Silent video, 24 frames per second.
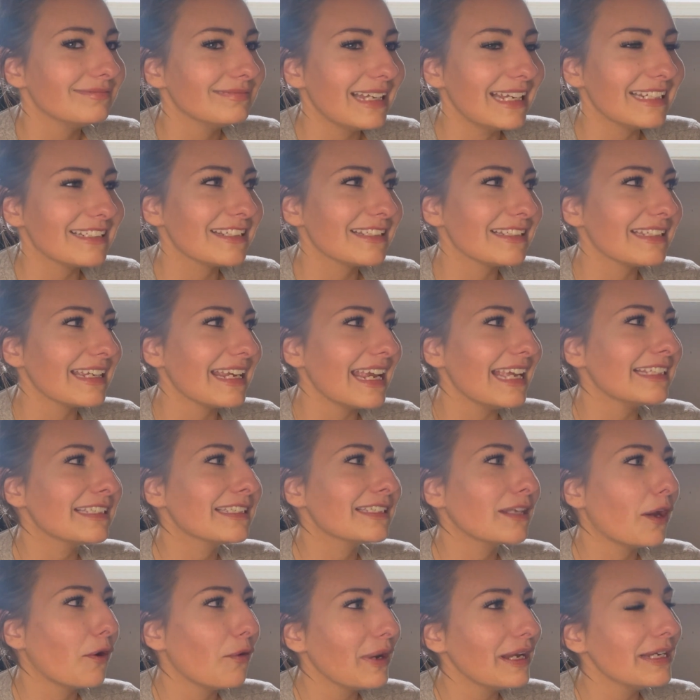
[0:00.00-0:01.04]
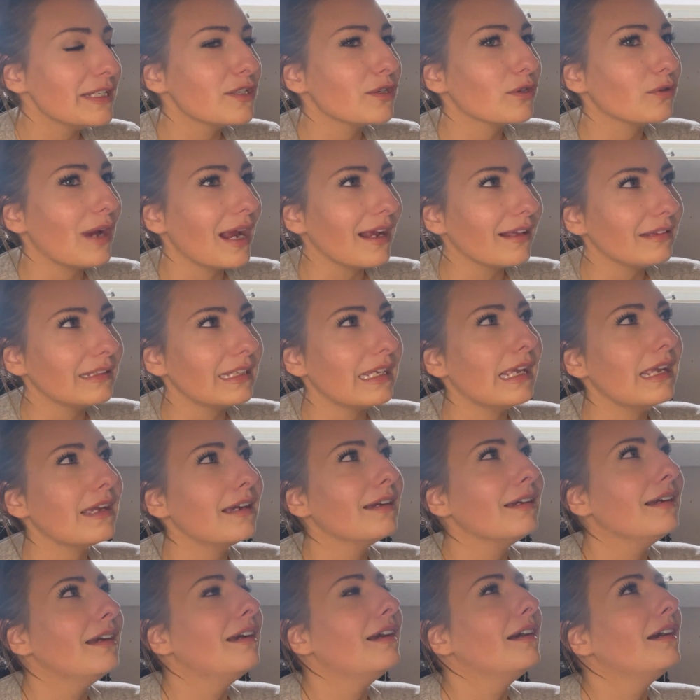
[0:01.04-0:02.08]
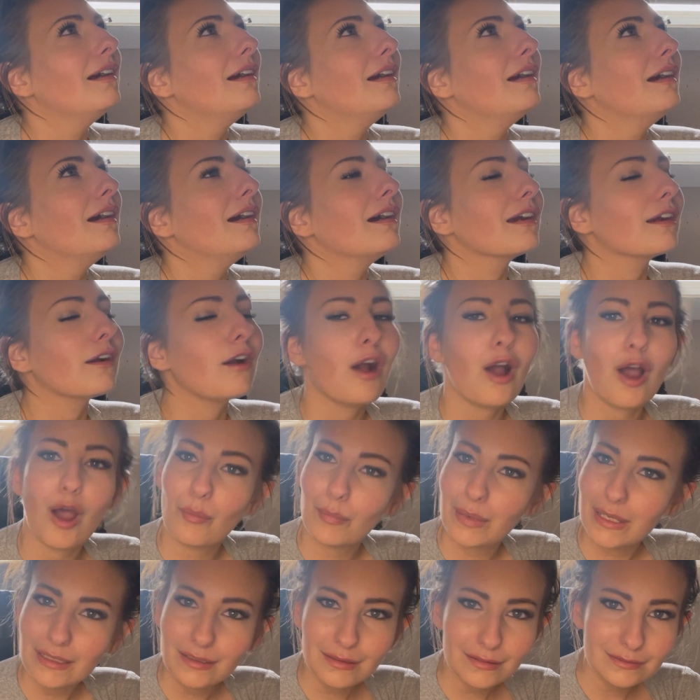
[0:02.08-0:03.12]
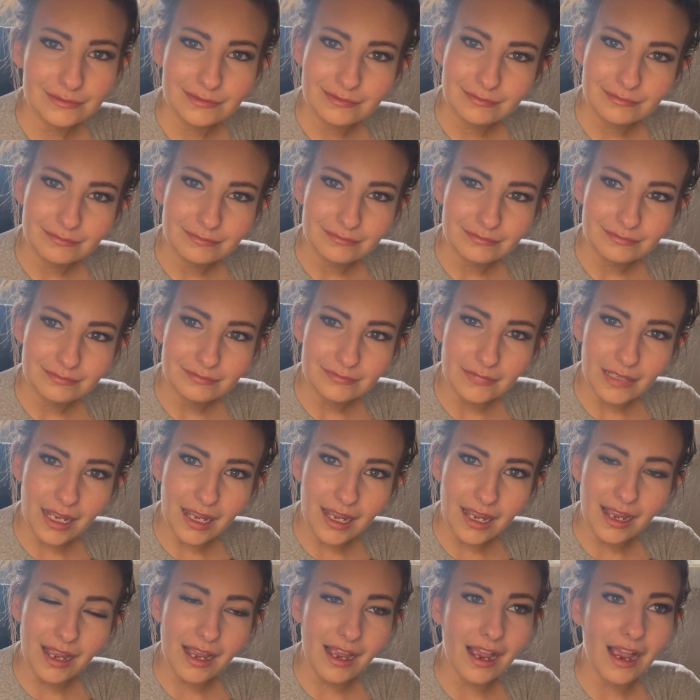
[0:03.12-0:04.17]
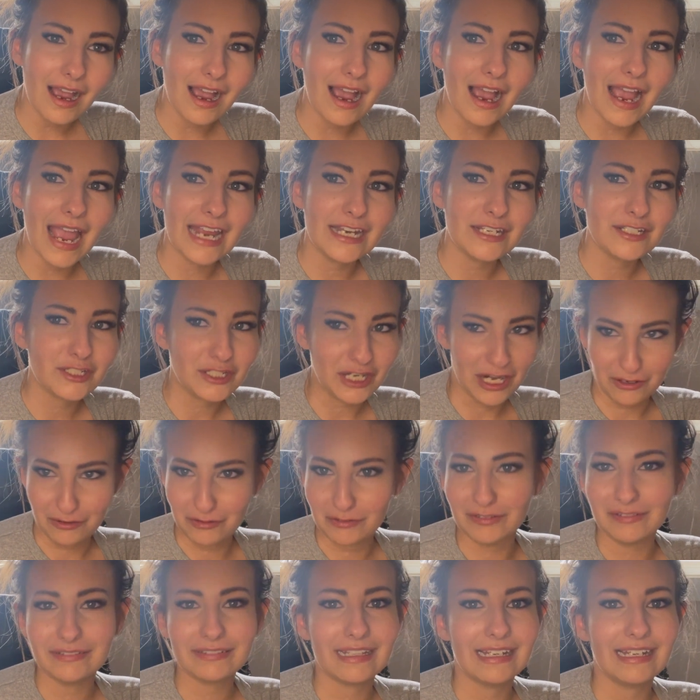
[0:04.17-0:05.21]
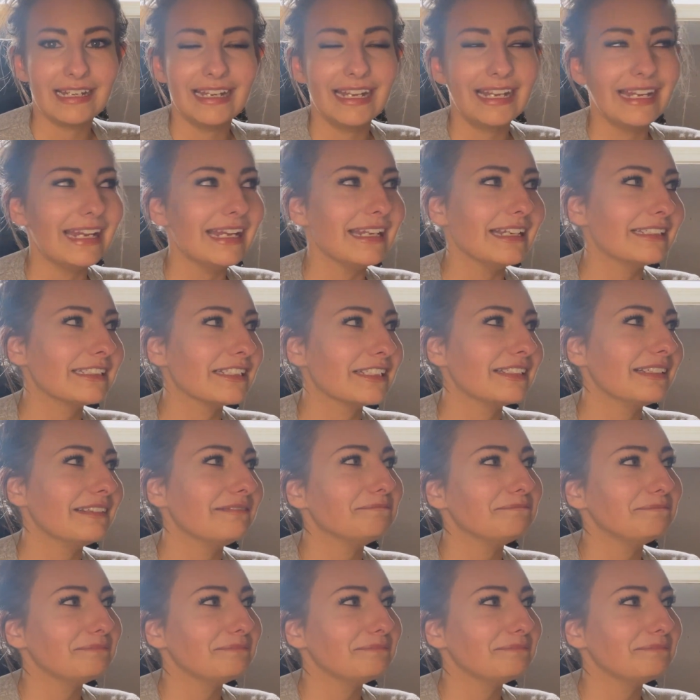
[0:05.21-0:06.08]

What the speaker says: It's just like, it's so indirectly common and general that it's,